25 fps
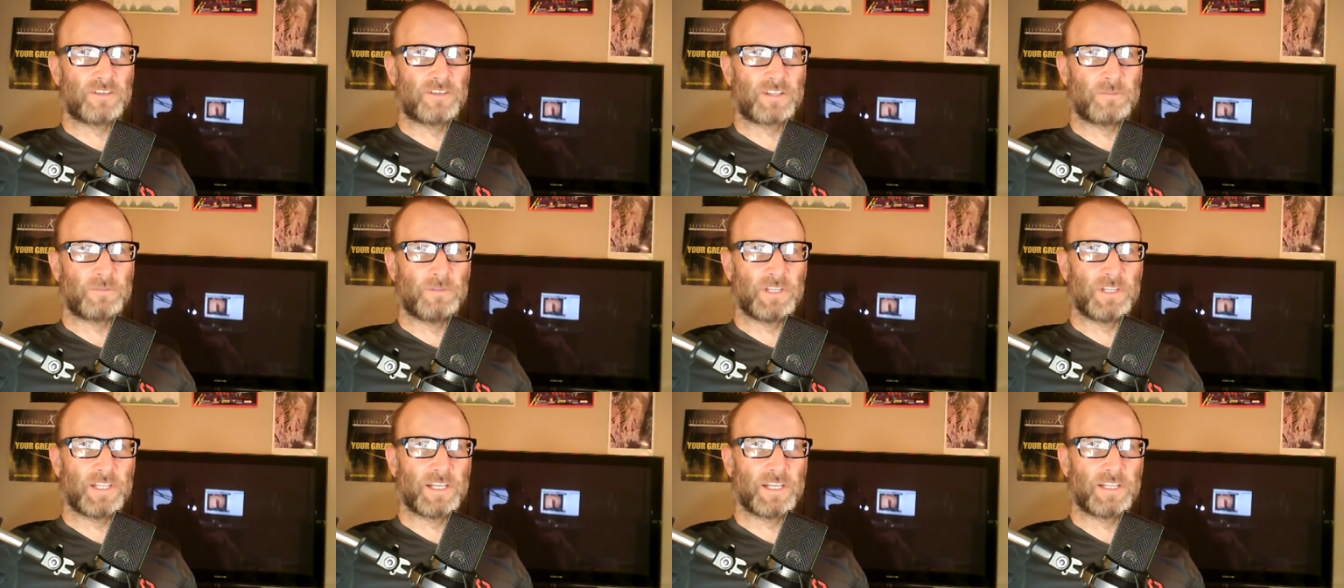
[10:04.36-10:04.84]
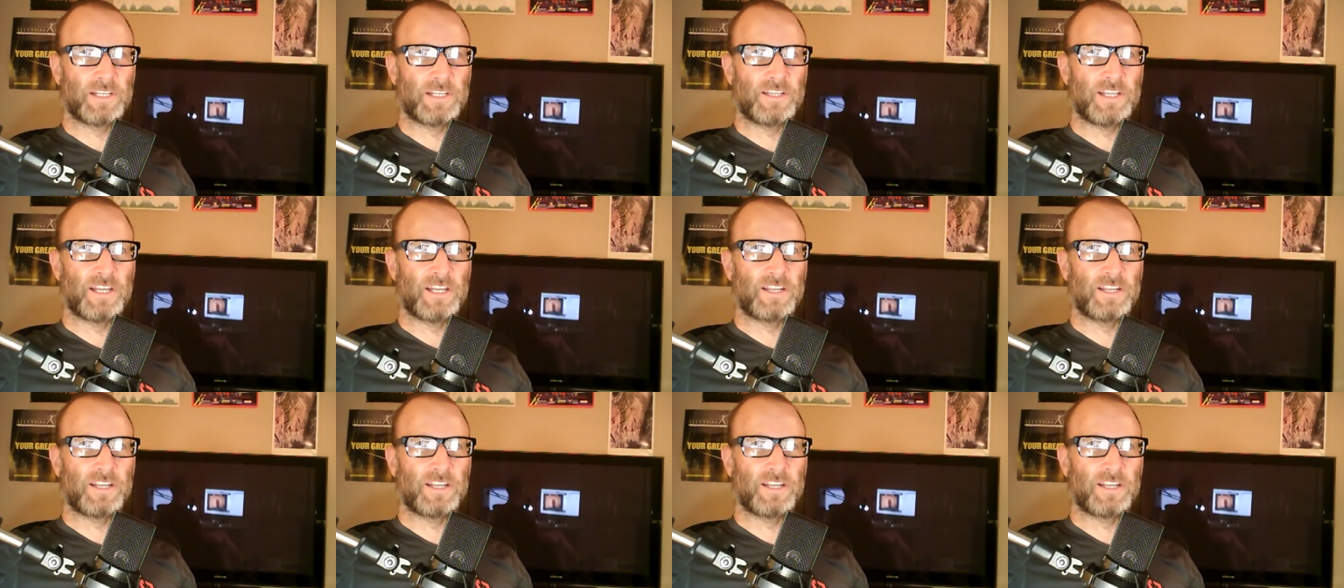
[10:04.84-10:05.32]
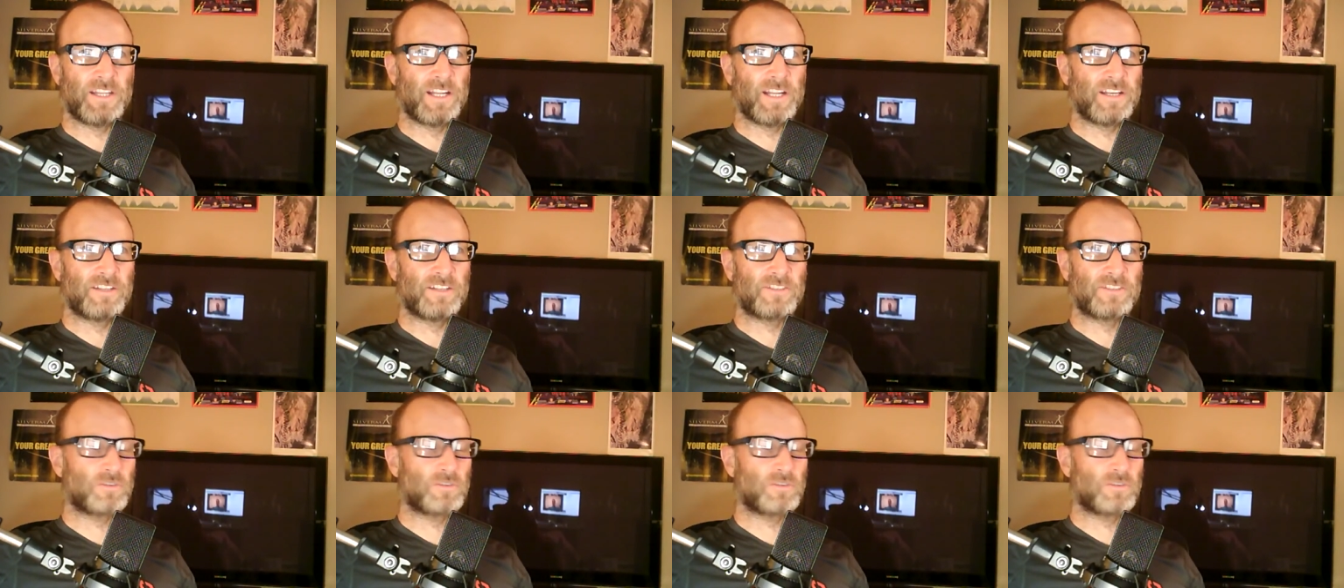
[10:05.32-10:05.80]
I mean, that
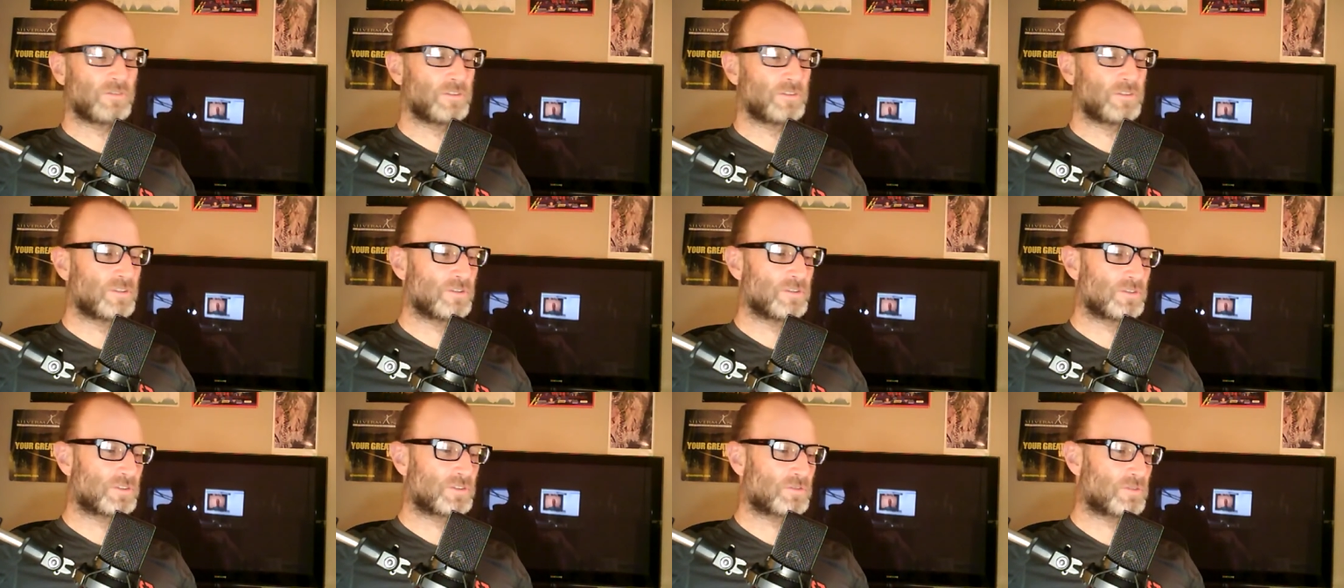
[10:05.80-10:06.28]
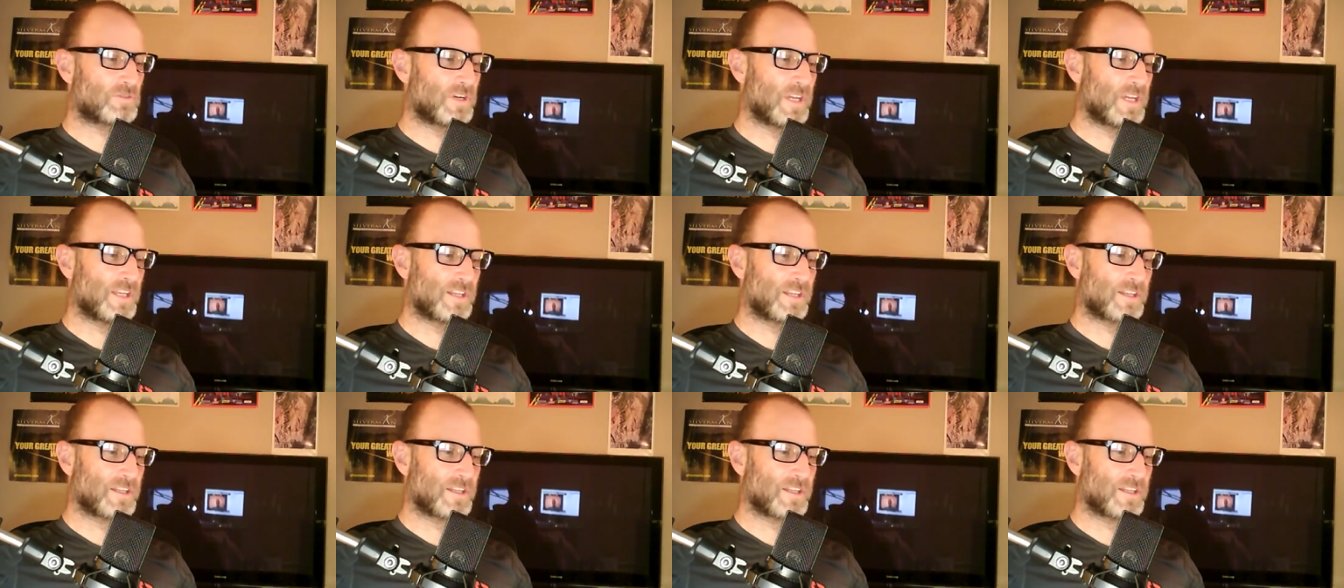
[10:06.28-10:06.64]
is certainly your strength.